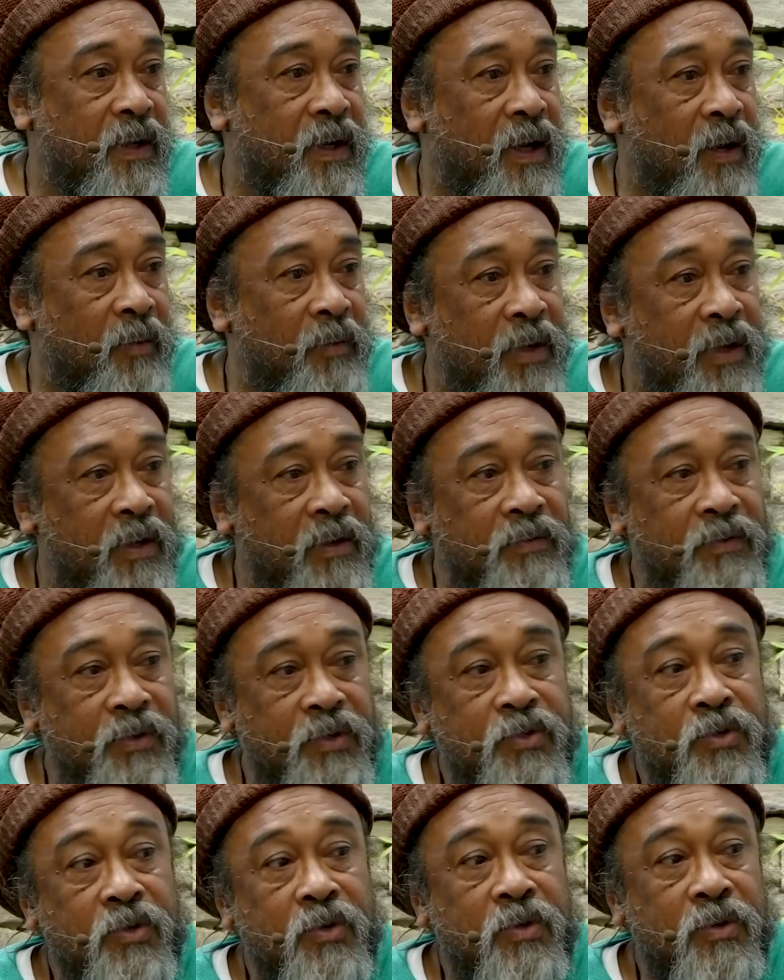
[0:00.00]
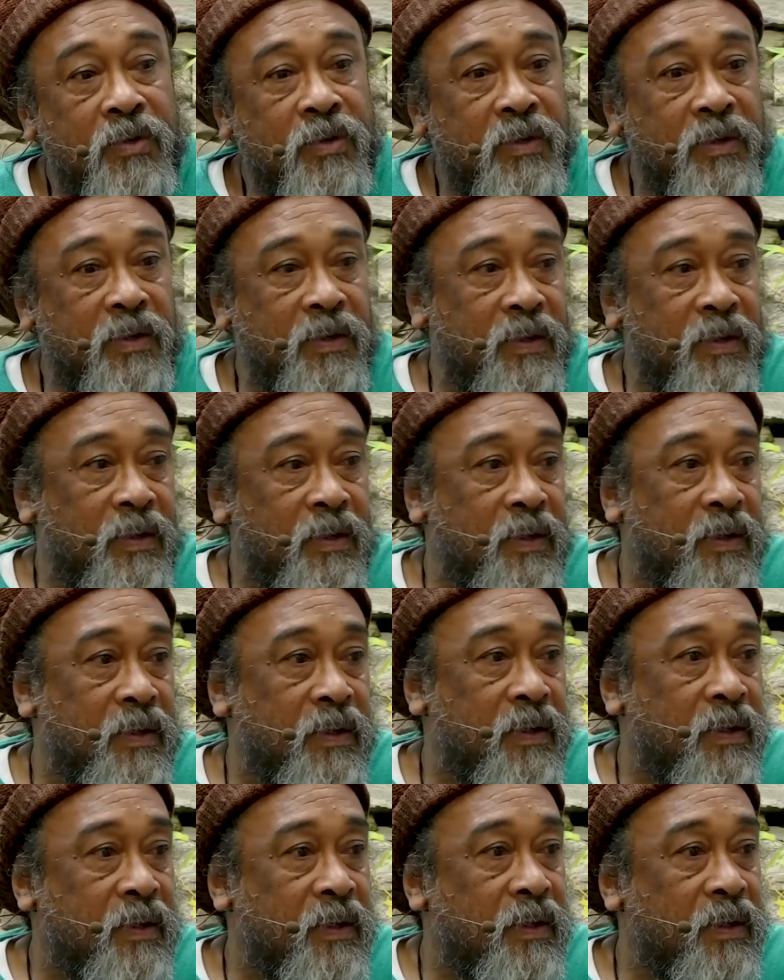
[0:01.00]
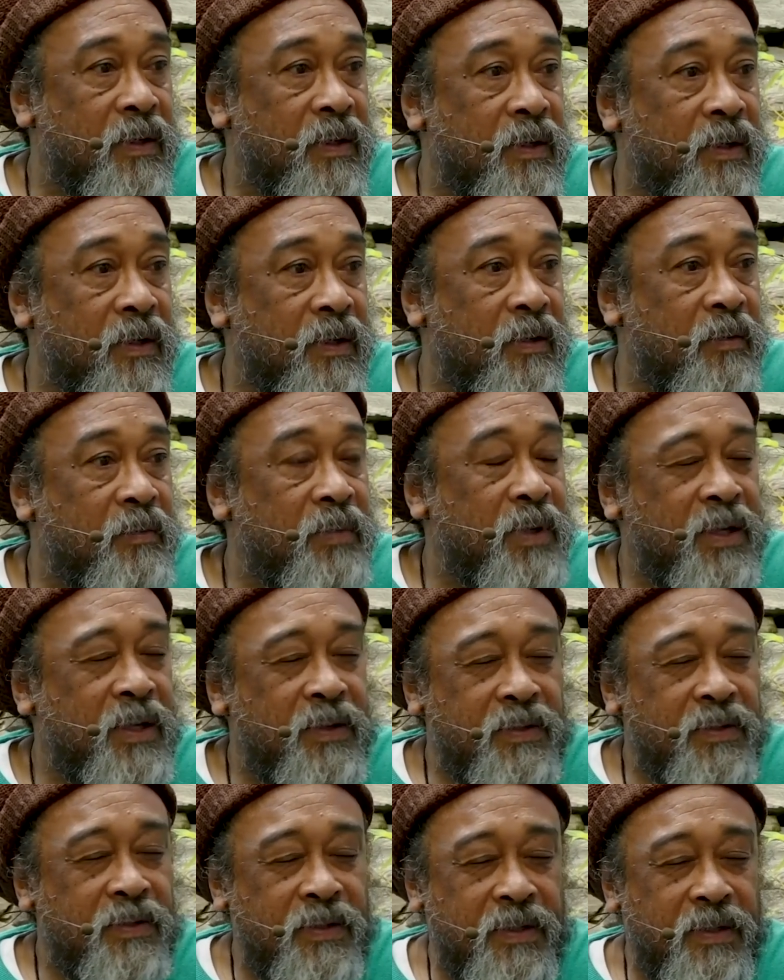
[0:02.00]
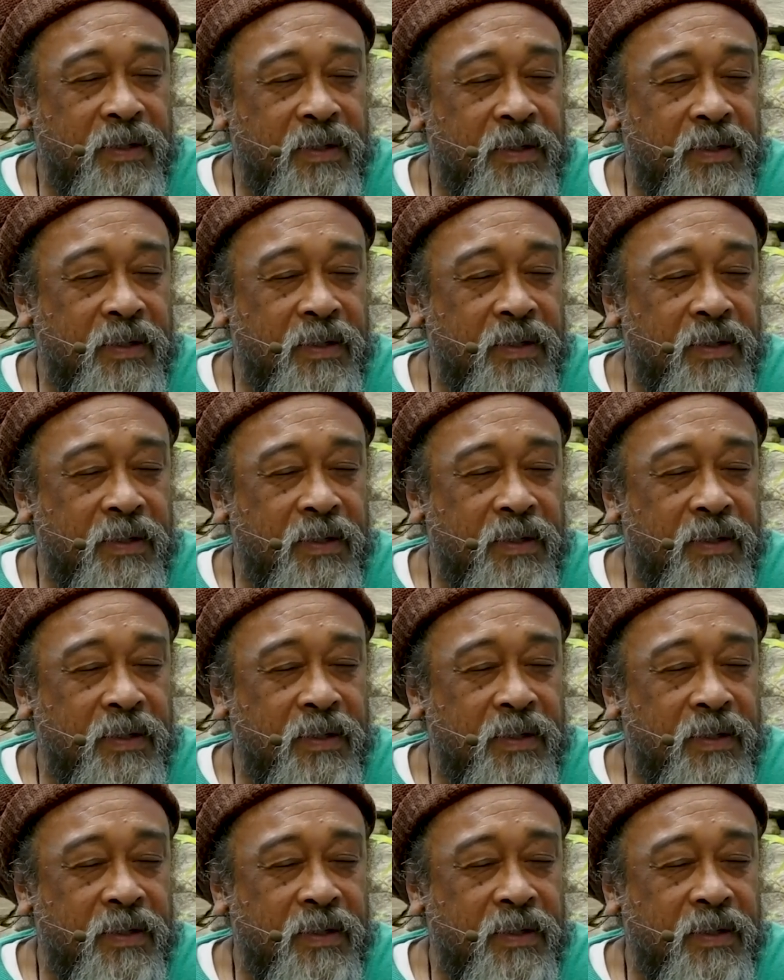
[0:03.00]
I'm here for truth. Please